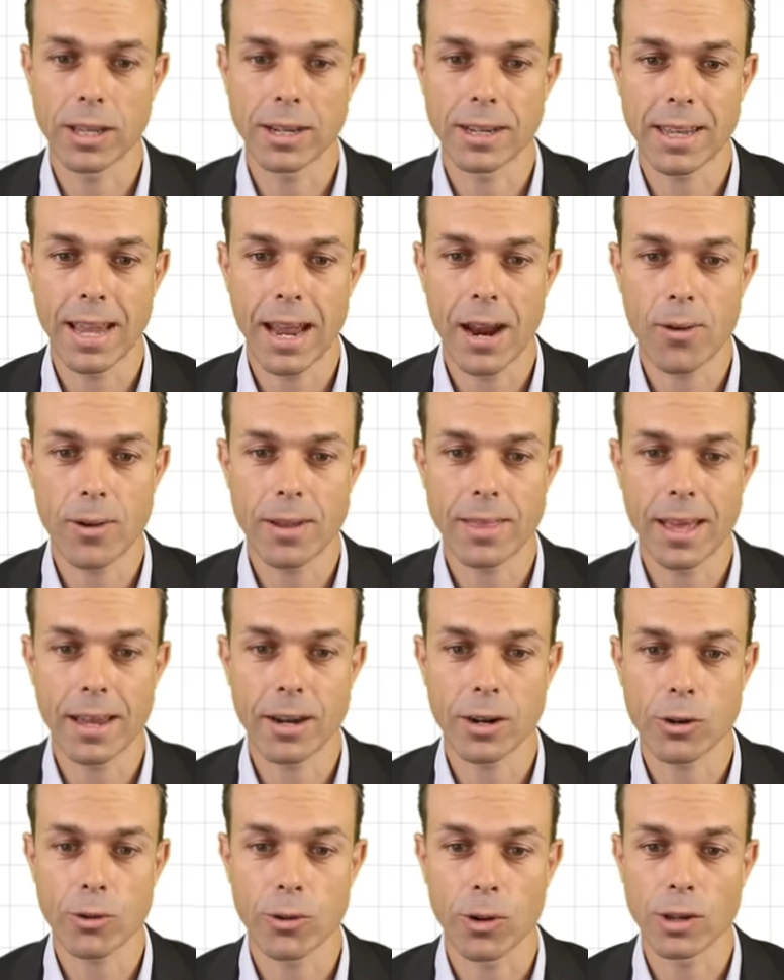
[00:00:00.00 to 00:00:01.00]
can carry
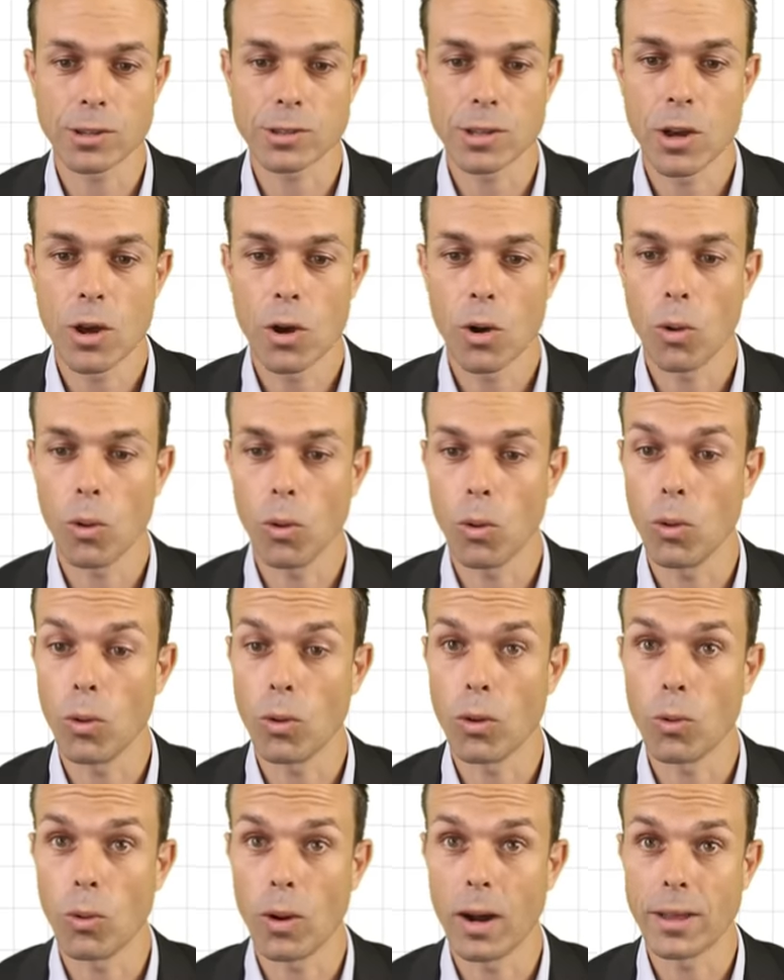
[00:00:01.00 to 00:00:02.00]
that across
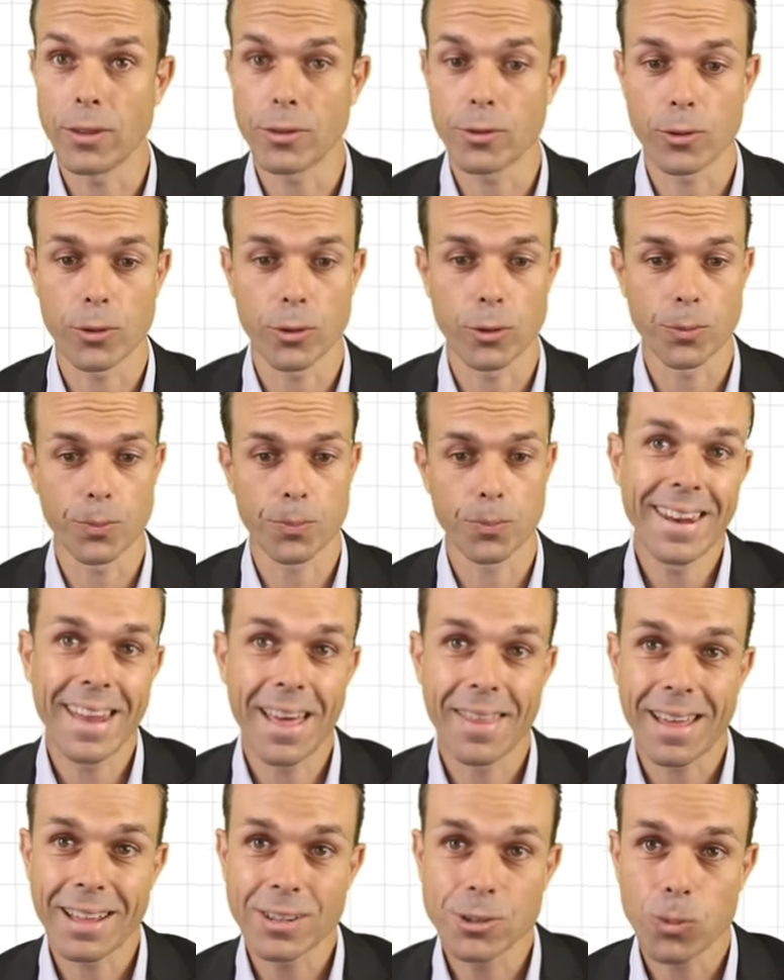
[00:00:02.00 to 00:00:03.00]
all the way through.
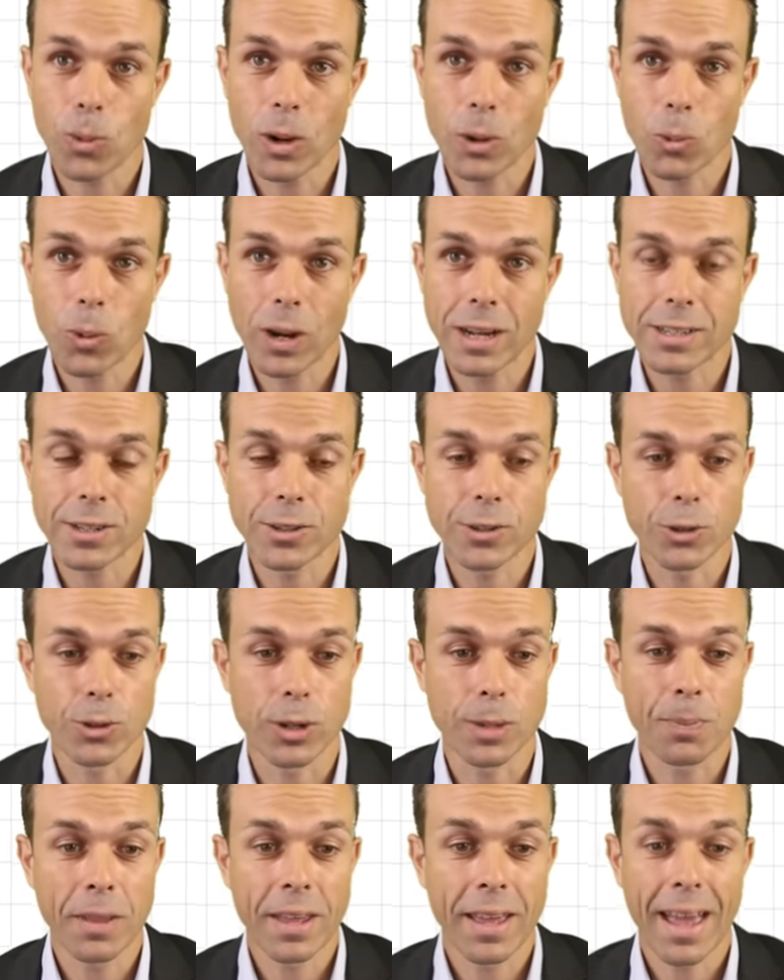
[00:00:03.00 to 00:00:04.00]
Now that's one way to
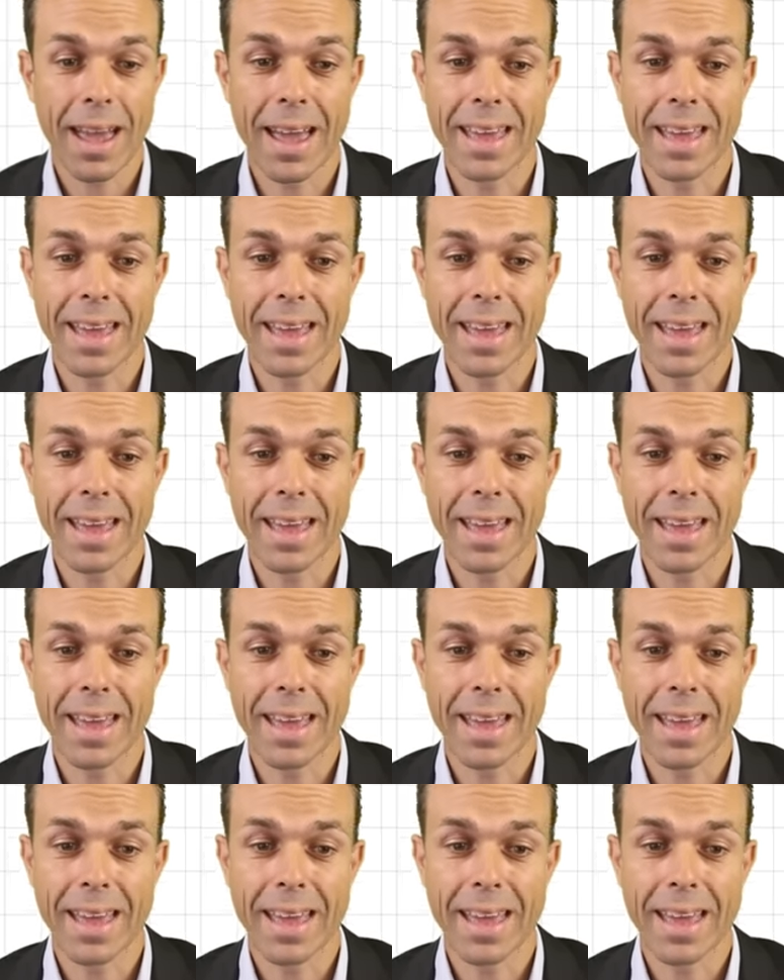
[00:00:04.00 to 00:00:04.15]
do it.